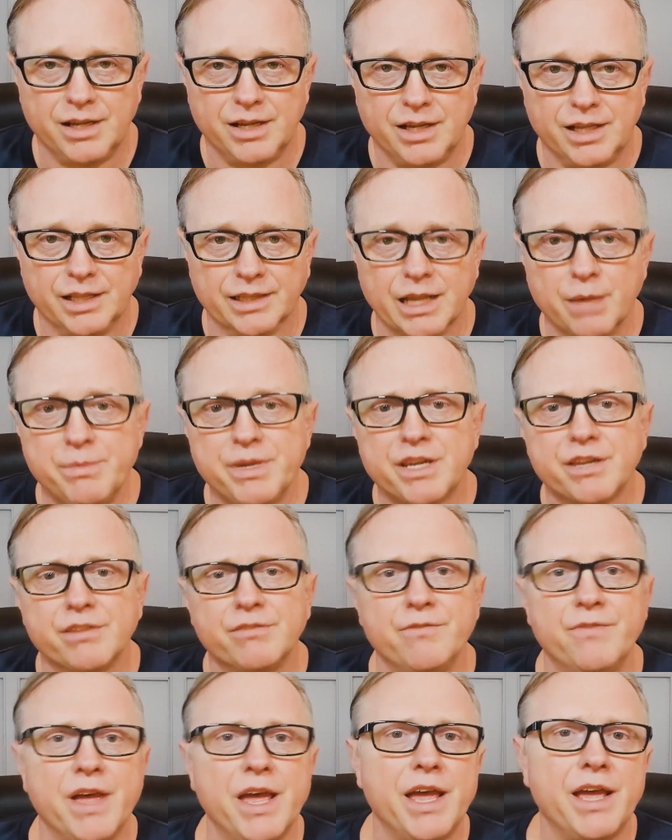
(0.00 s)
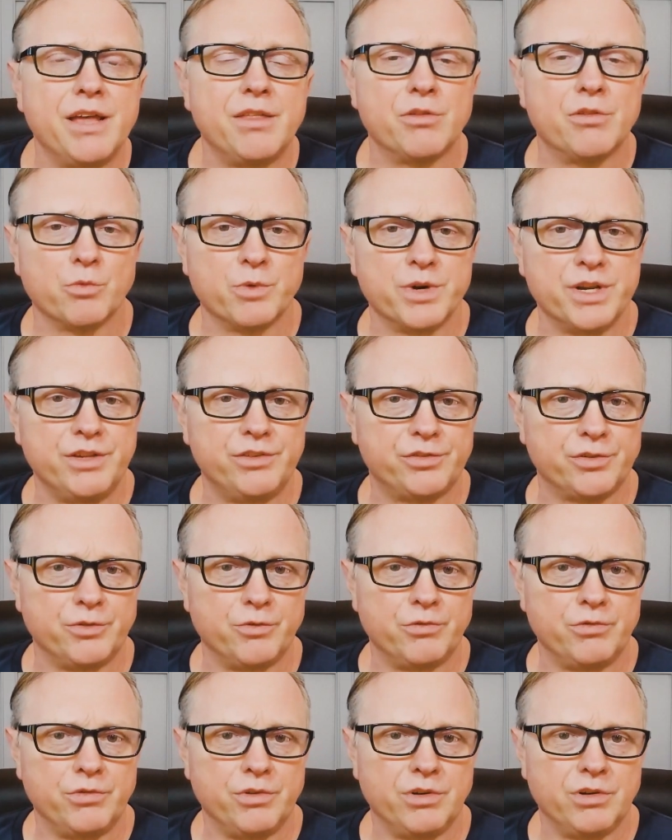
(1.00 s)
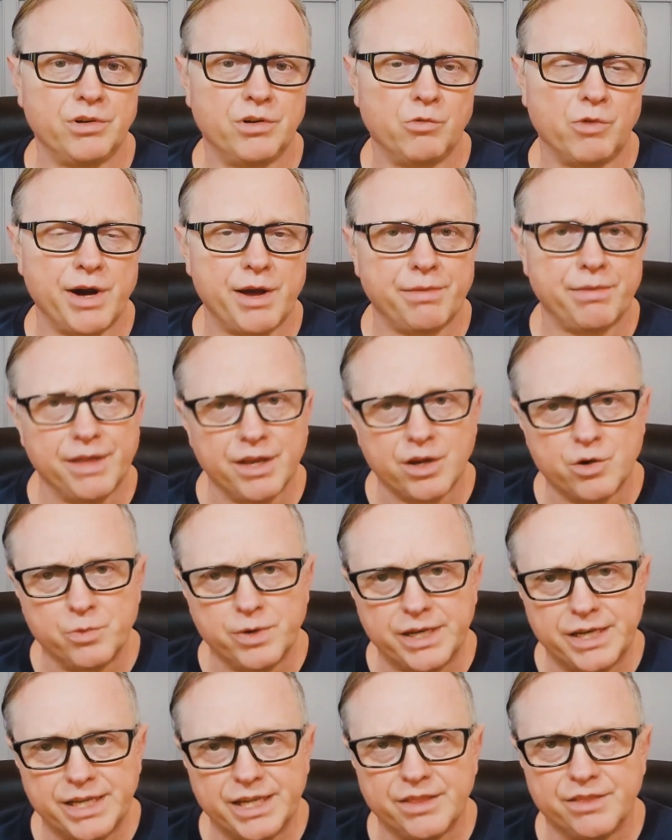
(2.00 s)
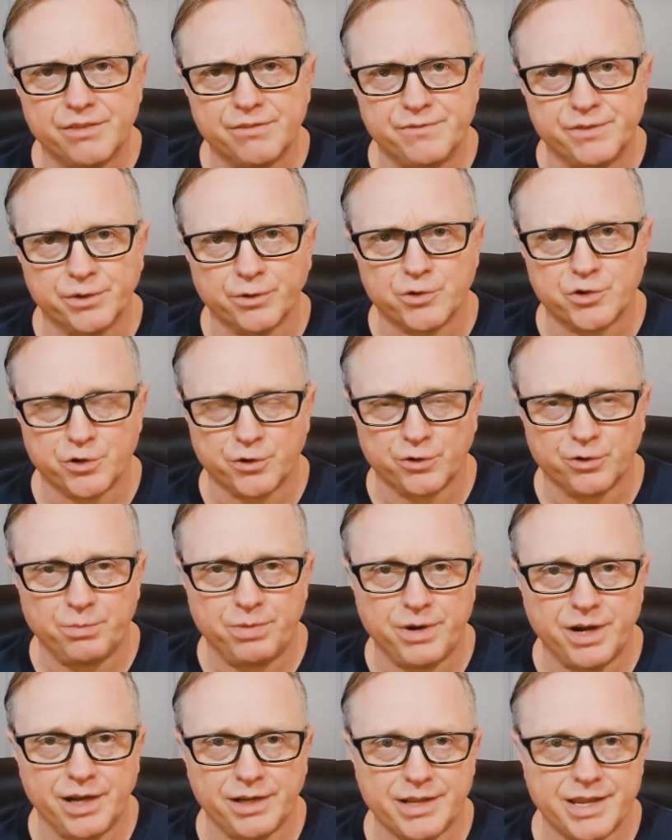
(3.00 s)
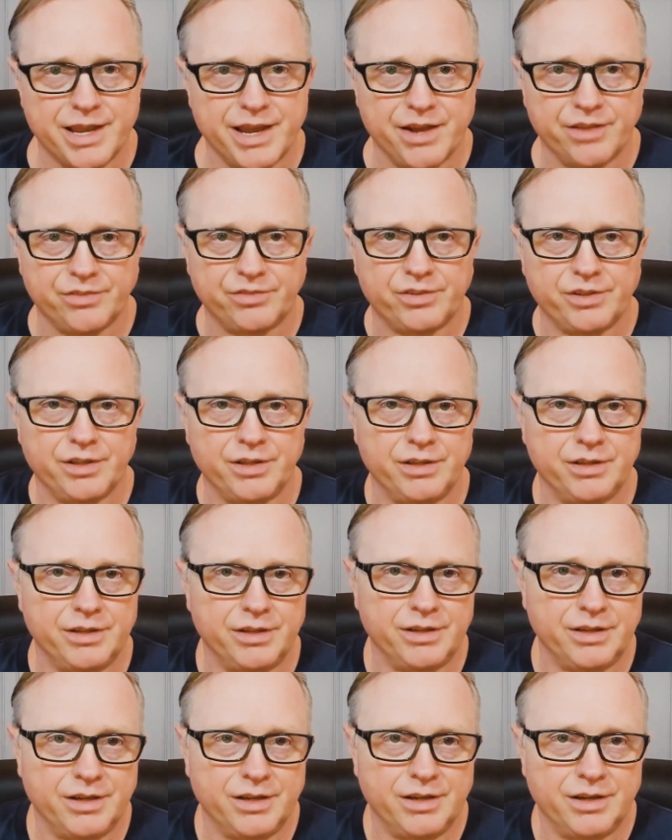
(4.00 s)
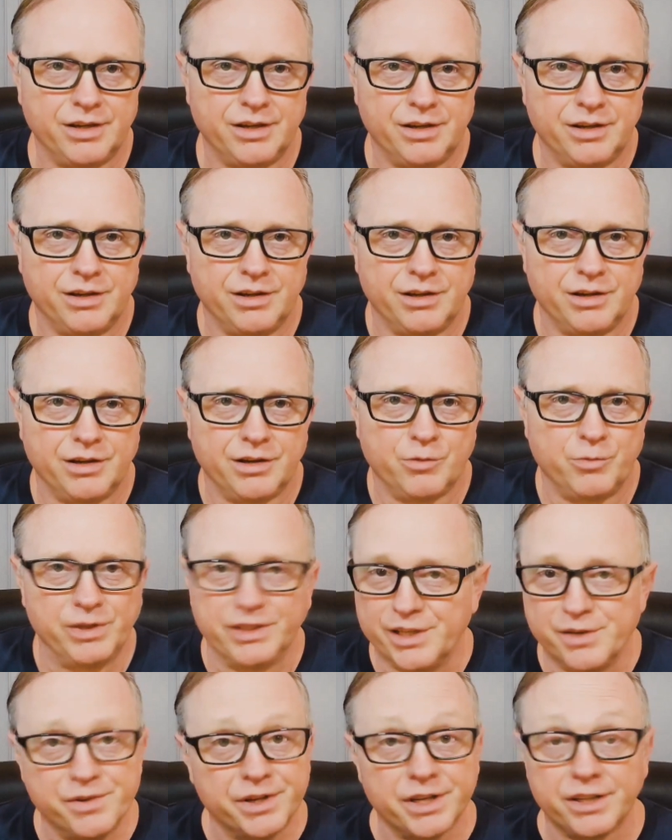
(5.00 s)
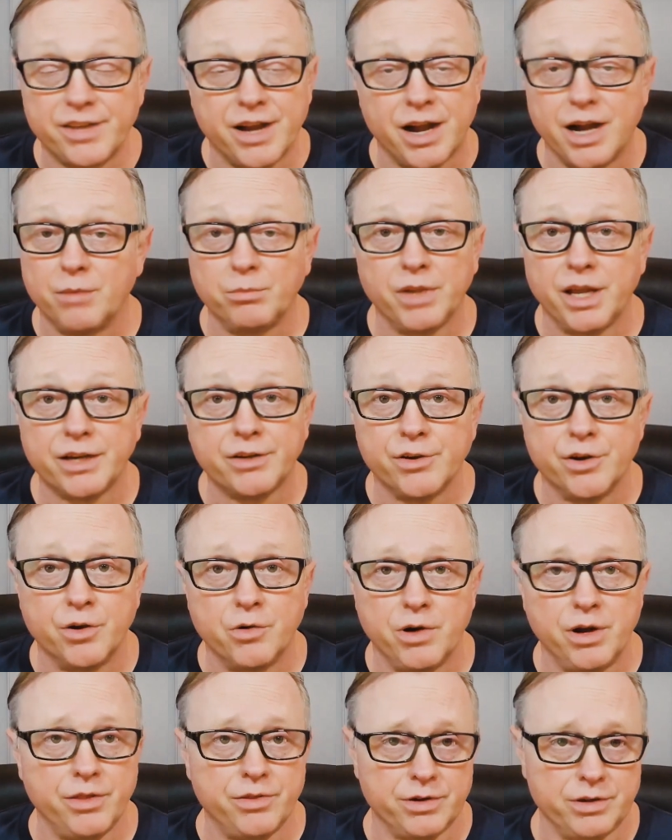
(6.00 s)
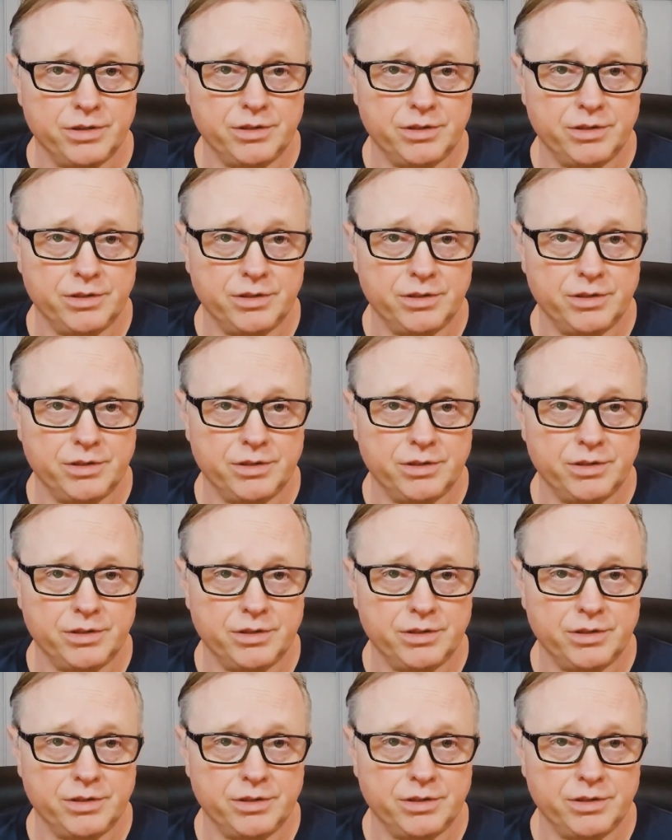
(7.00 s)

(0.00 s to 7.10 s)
Let me convey the reason why I think we need the Field Journal Podcast. We live in a time like no other.